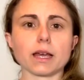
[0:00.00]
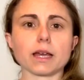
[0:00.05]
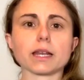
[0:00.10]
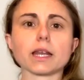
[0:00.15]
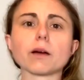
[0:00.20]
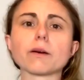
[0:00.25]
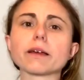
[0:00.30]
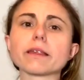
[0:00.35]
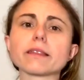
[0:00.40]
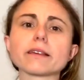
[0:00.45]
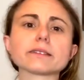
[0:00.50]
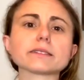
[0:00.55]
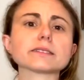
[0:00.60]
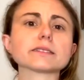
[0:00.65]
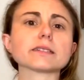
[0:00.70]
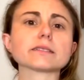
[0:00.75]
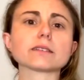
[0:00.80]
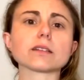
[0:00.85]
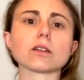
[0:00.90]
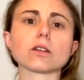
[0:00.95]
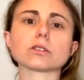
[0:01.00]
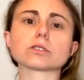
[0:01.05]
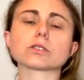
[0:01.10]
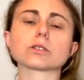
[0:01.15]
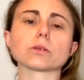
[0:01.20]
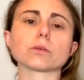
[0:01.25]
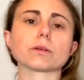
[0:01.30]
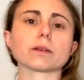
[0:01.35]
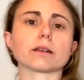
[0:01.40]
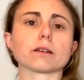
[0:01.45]
Now, I think this has a lot to
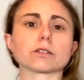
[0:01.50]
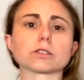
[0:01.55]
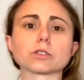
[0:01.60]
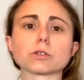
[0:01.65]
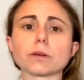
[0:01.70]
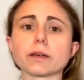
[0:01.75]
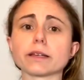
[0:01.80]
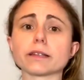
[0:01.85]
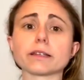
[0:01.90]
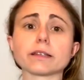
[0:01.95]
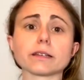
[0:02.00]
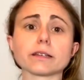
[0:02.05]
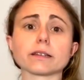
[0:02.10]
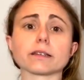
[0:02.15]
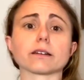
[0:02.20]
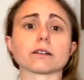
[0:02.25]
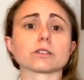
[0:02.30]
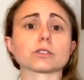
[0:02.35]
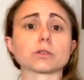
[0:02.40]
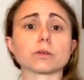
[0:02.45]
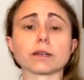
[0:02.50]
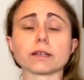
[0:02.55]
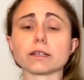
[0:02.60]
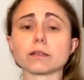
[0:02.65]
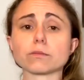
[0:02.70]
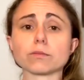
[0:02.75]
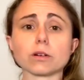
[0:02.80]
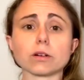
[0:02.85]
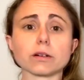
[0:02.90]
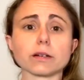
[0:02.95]
do with our training and our
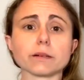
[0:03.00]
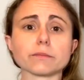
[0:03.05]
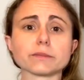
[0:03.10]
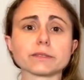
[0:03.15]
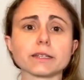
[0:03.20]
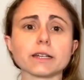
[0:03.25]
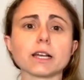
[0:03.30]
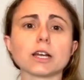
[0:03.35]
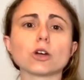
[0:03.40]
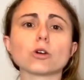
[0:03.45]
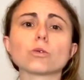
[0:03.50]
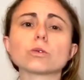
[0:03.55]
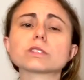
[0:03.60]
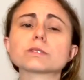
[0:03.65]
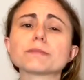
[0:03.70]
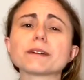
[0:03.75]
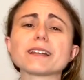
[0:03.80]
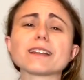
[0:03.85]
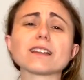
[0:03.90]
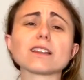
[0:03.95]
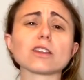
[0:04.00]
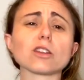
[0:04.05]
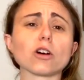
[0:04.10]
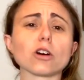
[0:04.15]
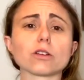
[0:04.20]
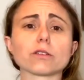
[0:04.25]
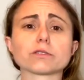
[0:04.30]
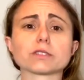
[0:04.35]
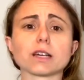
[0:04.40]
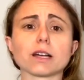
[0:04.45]
training programs. We spend a
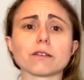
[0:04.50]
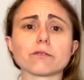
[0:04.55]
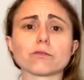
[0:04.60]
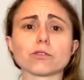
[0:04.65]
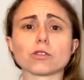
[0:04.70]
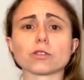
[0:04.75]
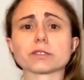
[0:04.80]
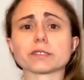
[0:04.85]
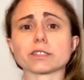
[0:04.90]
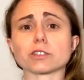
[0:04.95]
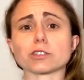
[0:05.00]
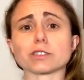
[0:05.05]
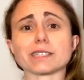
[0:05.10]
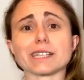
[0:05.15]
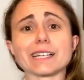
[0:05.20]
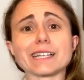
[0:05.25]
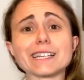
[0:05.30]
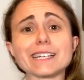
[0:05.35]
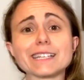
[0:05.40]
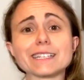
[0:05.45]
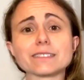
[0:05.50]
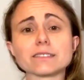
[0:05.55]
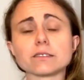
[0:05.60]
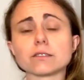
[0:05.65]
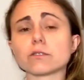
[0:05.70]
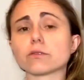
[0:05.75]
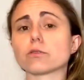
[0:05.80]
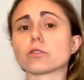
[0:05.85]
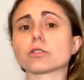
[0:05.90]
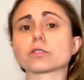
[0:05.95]
lot of time focusing on techniques,
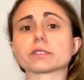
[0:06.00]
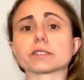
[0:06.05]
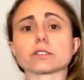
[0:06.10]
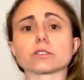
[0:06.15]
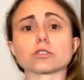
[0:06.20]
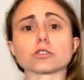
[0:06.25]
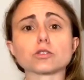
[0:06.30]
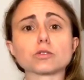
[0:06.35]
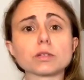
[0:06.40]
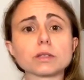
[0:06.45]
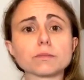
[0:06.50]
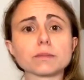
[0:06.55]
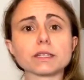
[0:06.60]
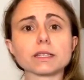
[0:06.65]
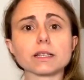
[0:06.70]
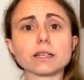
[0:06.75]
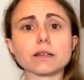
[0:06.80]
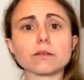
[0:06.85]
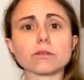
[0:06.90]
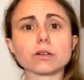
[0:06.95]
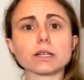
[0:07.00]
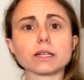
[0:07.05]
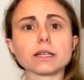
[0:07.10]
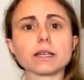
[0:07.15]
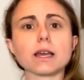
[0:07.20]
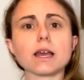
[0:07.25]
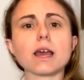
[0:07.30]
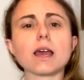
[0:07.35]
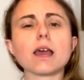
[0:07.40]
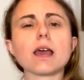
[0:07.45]
focusing on treatment delivery,
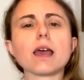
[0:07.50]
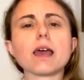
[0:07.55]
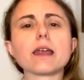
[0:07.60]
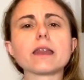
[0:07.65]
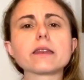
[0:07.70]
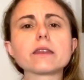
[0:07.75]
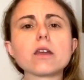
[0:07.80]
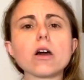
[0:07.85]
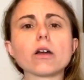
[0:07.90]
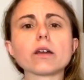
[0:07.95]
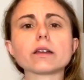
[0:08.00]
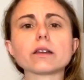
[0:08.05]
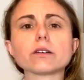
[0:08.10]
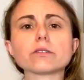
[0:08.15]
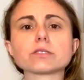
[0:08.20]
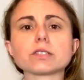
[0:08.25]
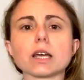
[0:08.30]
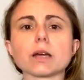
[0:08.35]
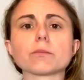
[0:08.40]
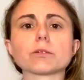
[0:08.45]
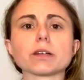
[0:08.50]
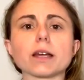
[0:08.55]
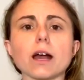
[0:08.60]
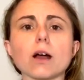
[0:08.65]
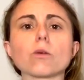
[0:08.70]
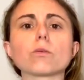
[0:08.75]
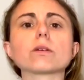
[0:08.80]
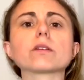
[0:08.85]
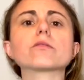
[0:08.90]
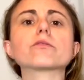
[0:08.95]
and not enough time on
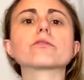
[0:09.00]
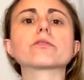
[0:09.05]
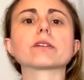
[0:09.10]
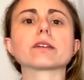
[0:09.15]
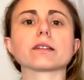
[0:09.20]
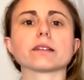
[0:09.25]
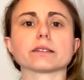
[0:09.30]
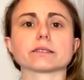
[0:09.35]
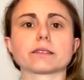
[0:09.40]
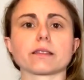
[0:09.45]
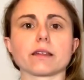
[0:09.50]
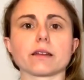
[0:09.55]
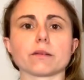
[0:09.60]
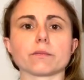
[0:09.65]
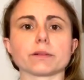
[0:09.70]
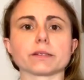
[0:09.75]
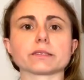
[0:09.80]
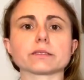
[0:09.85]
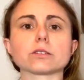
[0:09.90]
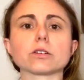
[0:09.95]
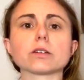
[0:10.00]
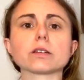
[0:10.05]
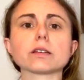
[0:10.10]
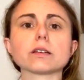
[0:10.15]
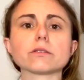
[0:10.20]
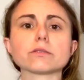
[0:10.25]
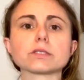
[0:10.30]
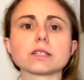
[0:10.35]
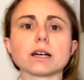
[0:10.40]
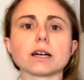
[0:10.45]
how we feel as therapists, not
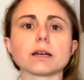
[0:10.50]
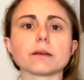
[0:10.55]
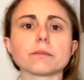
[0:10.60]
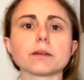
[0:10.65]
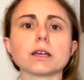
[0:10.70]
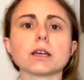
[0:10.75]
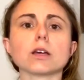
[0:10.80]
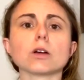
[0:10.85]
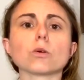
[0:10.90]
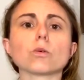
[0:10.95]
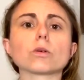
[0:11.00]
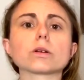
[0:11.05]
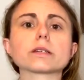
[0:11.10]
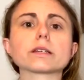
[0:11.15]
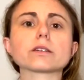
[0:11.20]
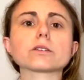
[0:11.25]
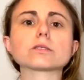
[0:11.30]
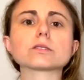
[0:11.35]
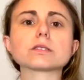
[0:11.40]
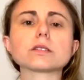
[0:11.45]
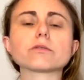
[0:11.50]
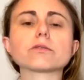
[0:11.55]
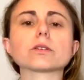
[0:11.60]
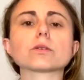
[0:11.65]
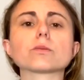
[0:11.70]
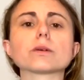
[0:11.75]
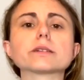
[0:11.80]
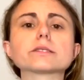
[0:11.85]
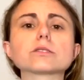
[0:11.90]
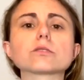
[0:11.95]
enough time working on
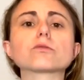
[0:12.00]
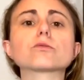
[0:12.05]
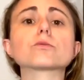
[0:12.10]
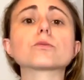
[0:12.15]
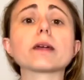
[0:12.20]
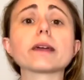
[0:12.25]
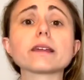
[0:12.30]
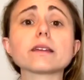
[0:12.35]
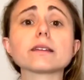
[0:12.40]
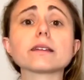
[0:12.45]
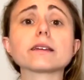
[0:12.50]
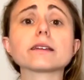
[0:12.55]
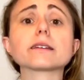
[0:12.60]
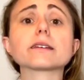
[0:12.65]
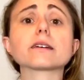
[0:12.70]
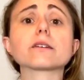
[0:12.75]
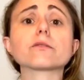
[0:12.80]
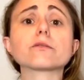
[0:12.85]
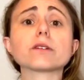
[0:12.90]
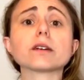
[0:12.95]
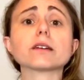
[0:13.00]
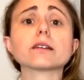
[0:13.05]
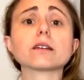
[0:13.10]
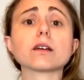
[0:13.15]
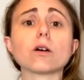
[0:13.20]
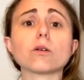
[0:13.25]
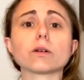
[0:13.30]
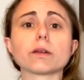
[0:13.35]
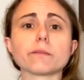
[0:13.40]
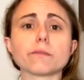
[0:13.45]
different ways of regulating our very
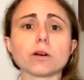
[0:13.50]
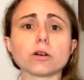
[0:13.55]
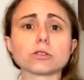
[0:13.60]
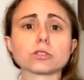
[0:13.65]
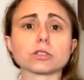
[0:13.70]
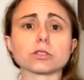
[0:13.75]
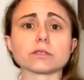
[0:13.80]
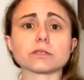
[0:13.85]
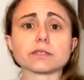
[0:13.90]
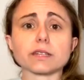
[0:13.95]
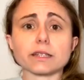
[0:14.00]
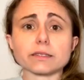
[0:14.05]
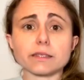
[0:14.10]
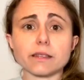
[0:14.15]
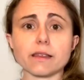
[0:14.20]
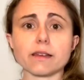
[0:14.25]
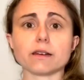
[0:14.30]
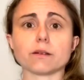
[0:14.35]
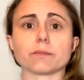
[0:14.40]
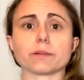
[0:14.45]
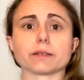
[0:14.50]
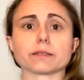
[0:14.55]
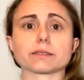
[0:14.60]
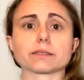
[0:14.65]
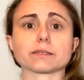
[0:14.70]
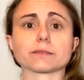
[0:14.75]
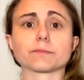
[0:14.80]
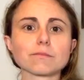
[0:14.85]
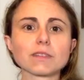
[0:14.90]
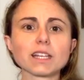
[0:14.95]
own emotions as
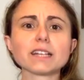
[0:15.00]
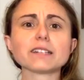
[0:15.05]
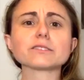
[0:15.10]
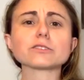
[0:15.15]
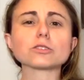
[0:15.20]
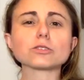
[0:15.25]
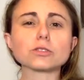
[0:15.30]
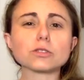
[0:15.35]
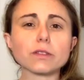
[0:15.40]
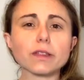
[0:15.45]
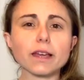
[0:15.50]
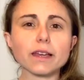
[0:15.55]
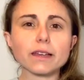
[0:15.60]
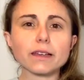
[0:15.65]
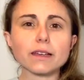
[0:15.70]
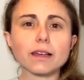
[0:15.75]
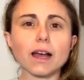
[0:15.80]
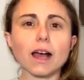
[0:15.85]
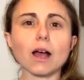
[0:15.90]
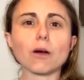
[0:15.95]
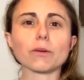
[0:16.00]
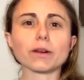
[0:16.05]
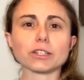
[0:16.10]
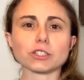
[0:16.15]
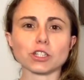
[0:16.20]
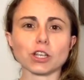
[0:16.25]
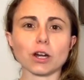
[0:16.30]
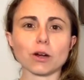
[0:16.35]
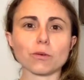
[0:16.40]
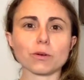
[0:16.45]
therapists. So today I want to
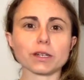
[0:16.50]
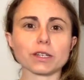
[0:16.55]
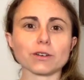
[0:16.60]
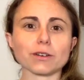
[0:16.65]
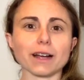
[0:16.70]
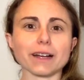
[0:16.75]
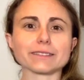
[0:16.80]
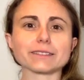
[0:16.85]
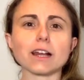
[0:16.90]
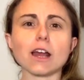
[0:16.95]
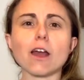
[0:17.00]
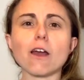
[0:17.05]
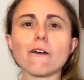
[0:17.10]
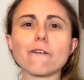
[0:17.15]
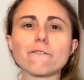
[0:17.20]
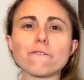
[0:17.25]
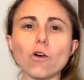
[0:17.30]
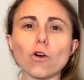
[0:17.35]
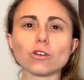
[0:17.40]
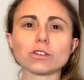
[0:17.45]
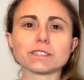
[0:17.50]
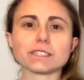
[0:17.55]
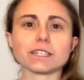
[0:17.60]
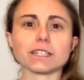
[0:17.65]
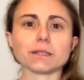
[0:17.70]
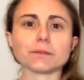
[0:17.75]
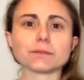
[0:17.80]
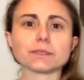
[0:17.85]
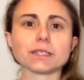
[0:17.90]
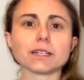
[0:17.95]
share with you guys four
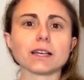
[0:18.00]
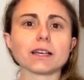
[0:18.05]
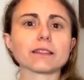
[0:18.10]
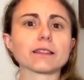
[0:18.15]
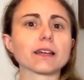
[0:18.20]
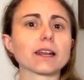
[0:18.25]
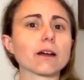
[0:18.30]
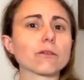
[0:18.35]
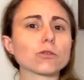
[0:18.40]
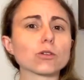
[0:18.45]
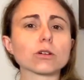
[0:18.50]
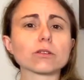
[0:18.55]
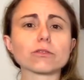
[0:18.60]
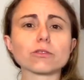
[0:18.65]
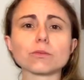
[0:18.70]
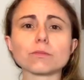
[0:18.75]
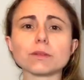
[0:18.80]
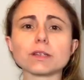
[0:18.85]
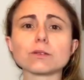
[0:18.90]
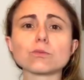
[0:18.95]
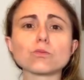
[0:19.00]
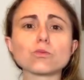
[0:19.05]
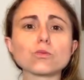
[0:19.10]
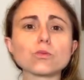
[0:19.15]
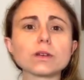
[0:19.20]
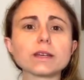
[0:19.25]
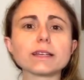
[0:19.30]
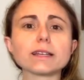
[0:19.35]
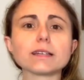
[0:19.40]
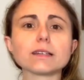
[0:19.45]
tips that have worked for me
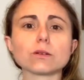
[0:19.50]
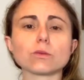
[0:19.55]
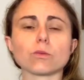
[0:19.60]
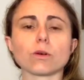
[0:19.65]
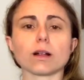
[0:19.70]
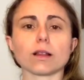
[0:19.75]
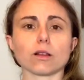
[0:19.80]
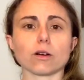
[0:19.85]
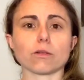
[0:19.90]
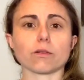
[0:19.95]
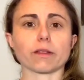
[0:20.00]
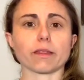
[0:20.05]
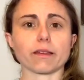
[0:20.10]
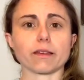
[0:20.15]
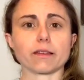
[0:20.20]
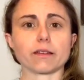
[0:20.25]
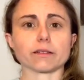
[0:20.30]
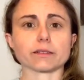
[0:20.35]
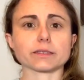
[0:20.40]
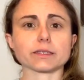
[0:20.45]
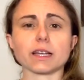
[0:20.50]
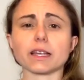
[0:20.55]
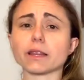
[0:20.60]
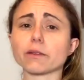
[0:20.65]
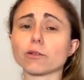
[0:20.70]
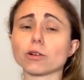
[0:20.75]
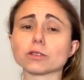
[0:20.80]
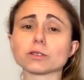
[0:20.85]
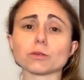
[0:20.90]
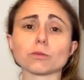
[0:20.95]
really well over the years and
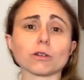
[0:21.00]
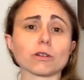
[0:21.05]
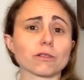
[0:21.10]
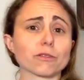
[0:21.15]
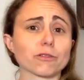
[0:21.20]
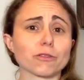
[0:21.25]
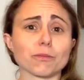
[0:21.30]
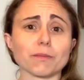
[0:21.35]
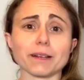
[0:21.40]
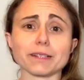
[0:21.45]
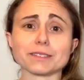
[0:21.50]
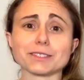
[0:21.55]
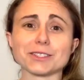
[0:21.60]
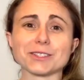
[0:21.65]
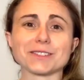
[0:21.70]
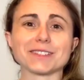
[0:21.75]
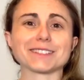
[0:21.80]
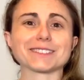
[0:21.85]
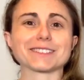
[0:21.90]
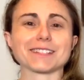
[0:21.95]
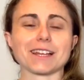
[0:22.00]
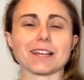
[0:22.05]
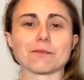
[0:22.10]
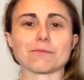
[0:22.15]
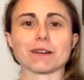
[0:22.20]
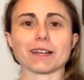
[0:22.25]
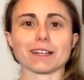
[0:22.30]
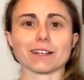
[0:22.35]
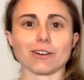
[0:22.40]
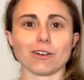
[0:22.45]
they've also worked for my students and
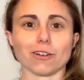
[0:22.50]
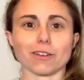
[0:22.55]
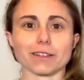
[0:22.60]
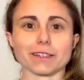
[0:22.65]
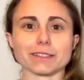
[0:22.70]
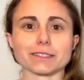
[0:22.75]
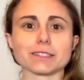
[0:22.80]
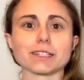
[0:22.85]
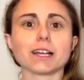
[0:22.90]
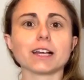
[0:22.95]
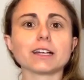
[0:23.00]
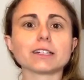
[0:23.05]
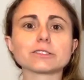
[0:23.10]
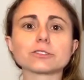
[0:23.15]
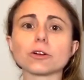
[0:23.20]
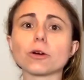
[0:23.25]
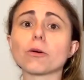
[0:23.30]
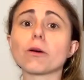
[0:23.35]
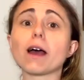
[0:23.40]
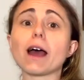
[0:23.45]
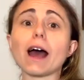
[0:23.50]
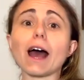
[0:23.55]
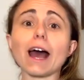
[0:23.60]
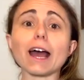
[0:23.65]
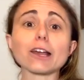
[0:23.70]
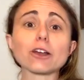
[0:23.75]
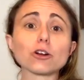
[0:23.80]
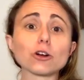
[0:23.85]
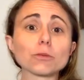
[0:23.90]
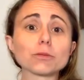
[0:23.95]
my colleagues. So
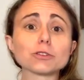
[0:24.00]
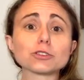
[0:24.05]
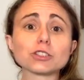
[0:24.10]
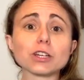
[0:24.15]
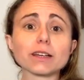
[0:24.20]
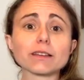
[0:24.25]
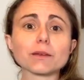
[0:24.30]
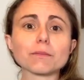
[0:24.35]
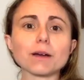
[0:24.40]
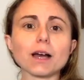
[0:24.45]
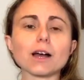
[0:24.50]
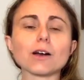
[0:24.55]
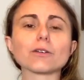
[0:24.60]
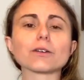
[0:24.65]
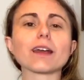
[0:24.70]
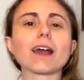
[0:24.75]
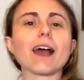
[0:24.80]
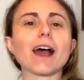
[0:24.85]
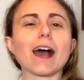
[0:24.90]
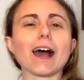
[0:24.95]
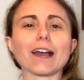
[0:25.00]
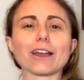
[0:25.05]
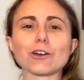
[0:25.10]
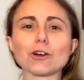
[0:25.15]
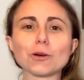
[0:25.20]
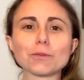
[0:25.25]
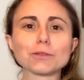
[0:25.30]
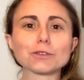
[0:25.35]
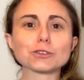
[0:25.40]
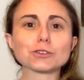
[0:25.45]
I hope you check them out, I
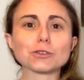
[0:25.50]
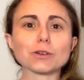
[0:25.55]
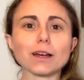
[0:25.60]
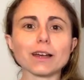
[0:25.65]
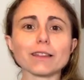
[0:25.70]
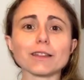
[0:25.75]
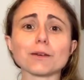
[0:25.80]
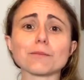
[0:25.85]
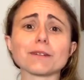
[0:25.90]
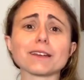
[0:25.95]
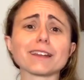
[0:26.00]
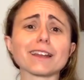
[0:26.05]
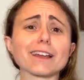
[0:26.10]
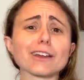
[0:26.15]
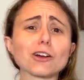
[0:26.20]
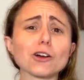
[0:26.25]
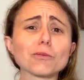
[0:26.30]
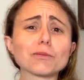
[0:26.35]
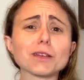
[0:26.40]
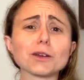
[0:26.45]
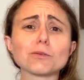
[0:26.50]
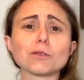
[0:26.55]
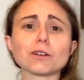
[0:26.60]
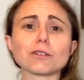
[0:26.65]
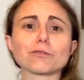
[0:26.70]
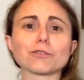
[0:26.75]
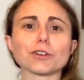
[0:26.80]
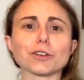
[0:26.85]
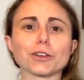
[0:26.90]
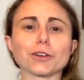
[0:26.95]
hope you try them and I hope they
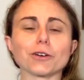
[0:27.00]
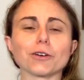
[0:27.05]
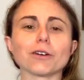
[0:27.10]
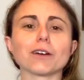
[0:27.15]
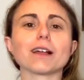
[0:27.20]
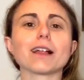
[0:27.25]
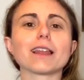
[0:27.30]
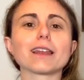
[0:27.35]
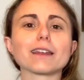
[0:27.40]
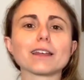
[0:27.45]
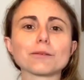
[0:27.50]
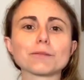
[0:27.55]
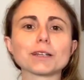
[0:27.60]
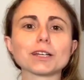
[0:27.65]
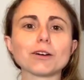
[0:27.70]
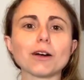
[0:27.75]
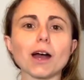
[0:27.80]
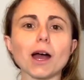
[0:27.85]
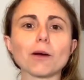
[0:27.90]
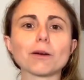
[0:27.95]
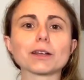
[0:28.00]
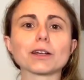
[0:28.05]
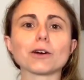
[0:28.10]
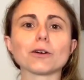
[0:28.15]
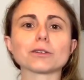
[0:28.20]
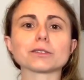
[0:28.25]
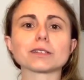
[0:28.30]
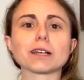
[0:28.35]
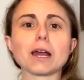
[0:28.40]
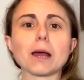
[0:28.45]
work for you. Let me know how it
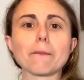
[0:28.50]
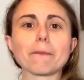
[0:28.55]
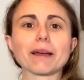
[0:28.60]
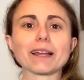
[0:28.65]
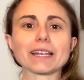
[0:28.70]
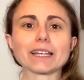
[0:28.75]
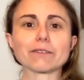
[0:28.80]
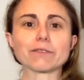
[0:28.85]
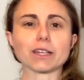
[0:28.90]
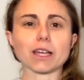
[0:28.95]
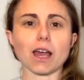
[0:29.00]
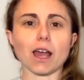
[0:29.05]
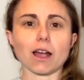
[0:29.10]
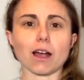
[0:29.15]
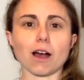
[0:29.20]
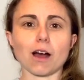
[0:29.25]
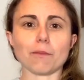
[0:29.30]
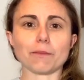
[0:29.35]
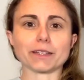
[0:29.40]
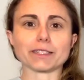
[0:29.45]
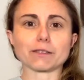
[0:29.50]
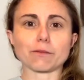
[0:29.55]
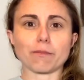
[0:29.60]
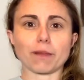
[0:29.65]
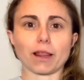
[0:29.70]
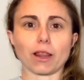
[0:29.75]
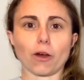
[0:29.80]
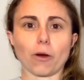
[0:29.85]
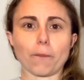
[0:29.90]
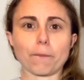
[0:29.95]
goes by leaving a comment
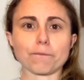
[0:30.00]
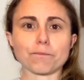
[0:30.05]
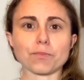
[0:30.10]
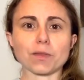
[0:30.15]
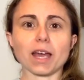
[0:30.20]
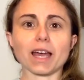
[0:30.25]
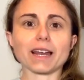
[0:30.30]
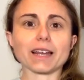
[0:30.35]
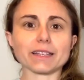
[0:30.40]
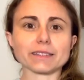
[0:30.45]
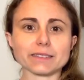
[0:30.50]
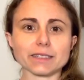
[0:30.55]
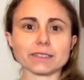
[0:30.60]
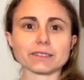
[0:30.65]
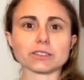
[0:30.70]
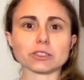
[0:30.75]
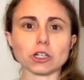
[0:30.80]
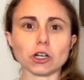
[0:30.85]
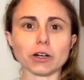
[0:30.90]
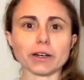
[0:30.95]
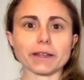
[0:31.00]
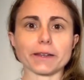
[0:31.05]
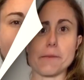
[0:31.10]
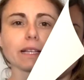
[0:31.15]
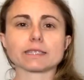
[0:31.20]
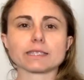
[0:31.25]
below. And let's get started.